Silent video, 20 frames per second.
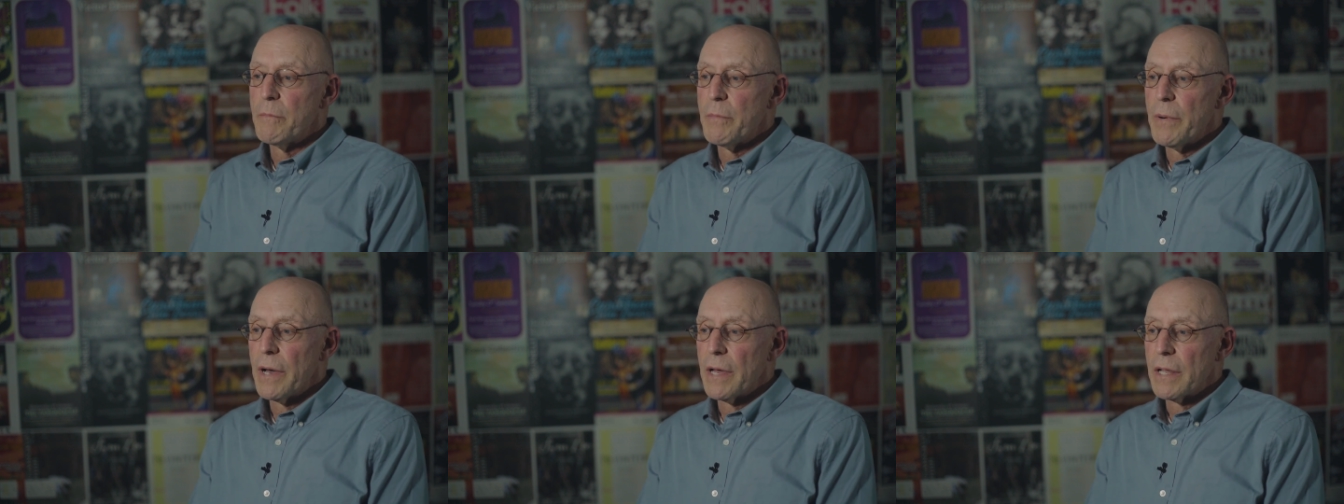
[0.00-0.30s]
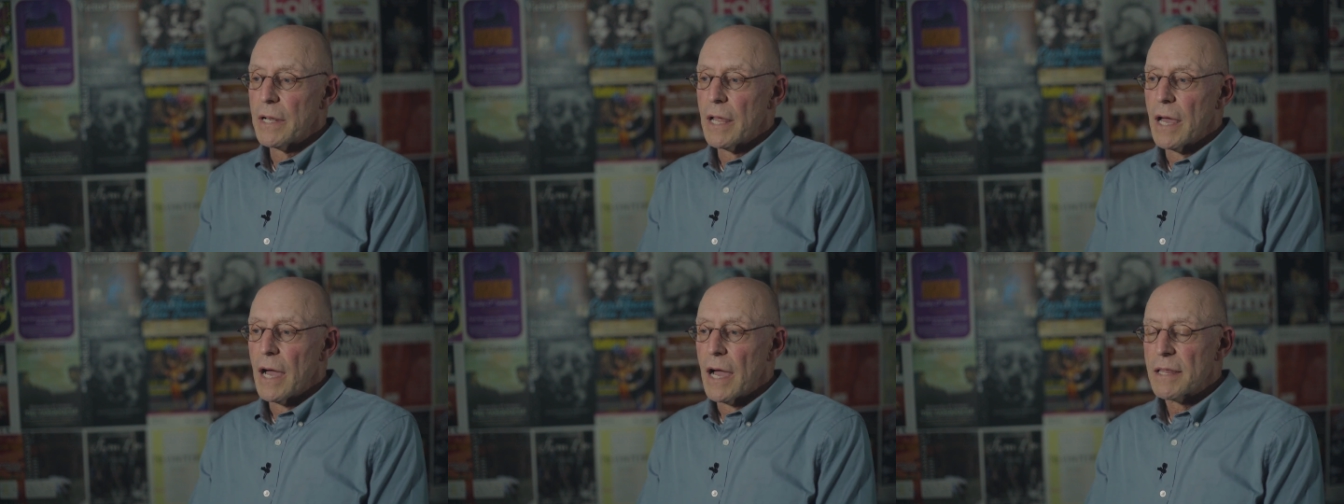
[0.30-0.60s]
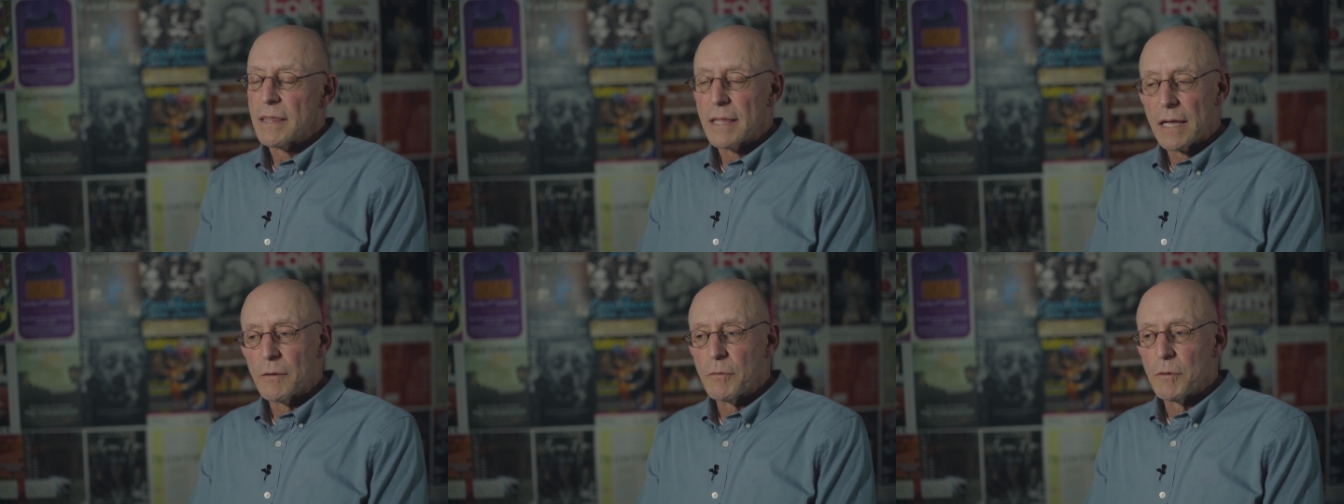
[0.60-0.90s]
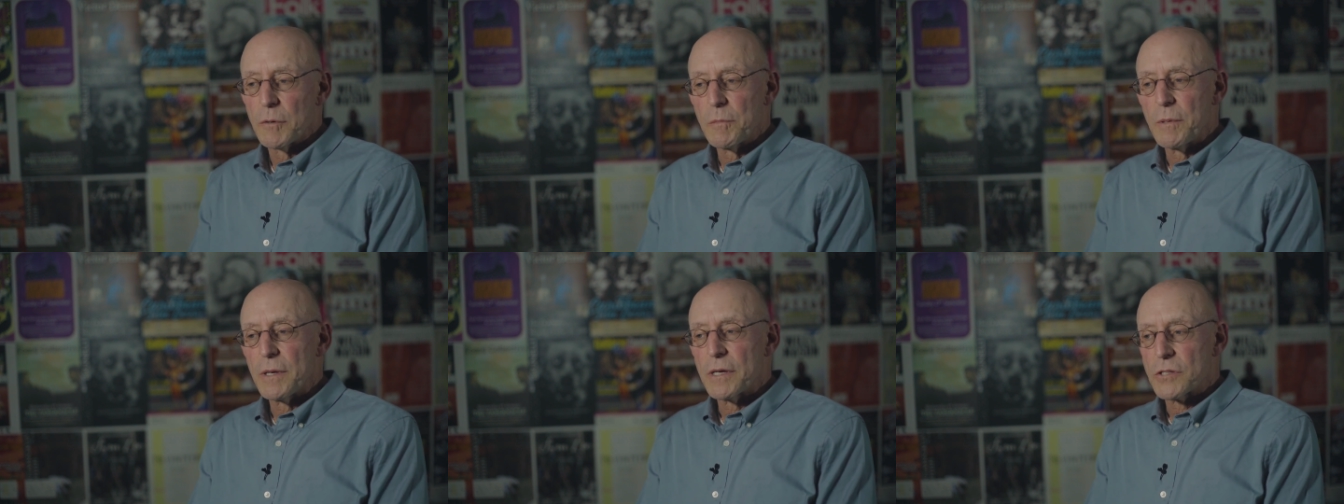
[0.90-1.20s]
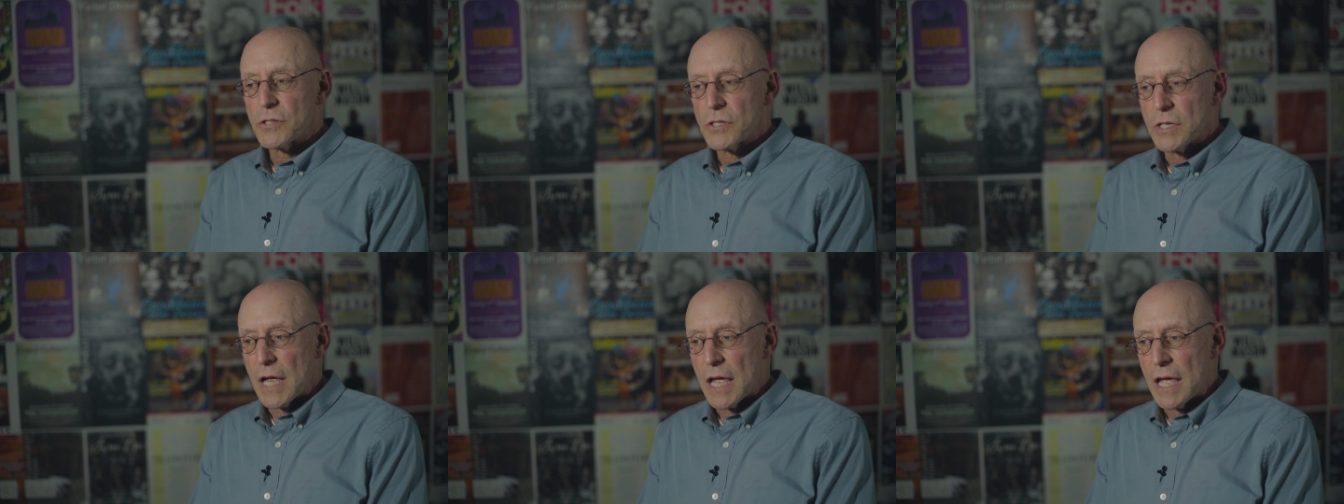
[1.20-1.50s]
But I think it would be
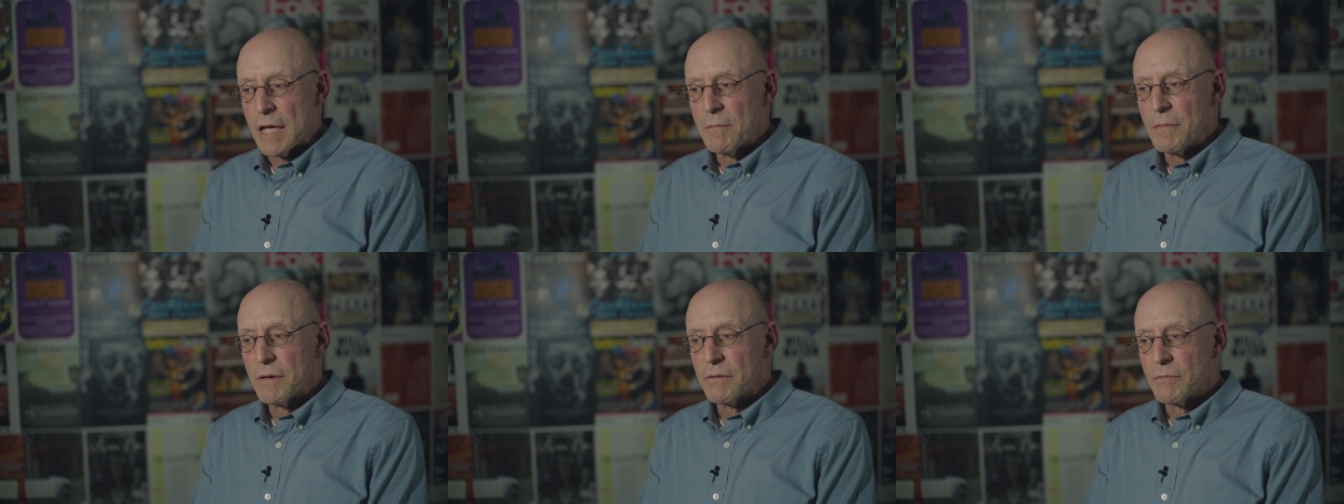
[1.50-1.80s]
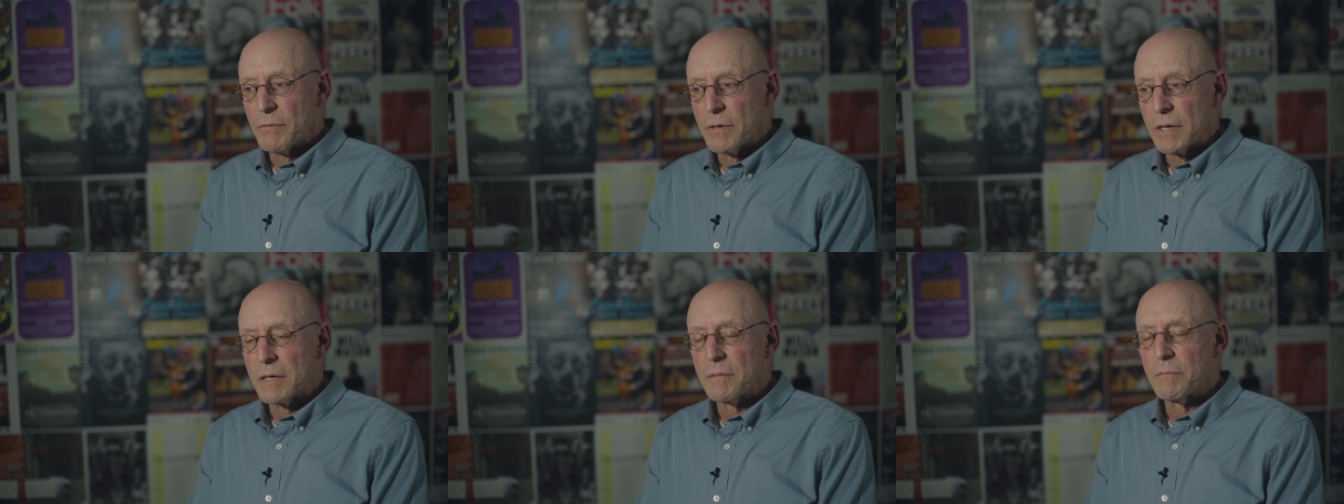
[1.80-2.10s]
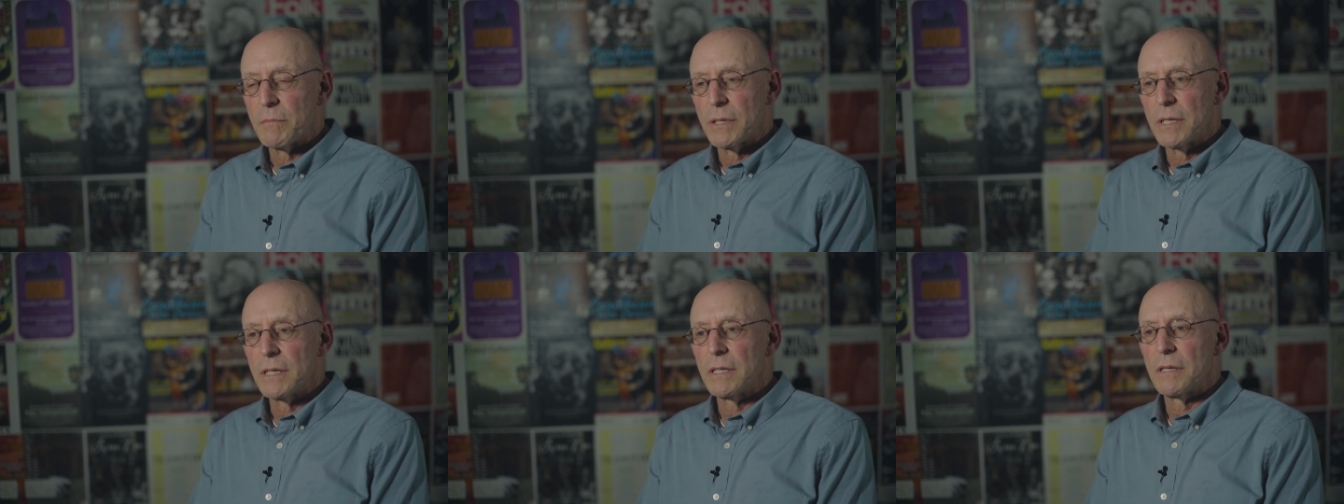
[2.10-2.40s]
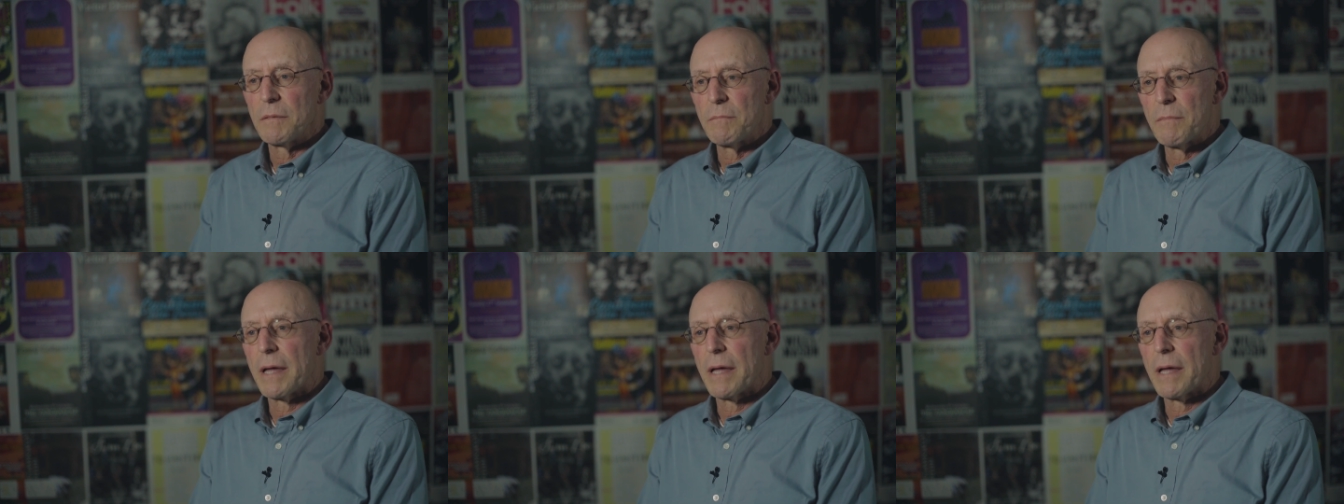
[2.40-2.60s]
a shame if we completely